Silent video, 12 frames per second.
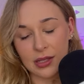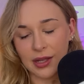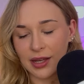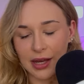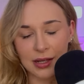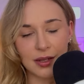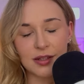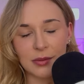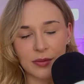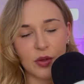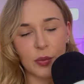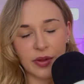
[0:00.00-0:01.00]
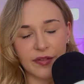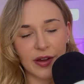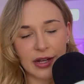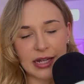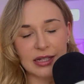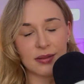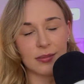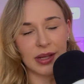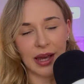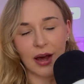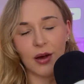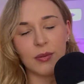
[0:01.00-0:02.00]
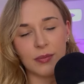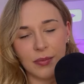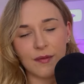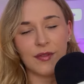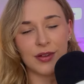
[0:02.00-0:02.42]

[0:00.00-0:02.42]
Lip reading: Again, some of you will be finding something out, but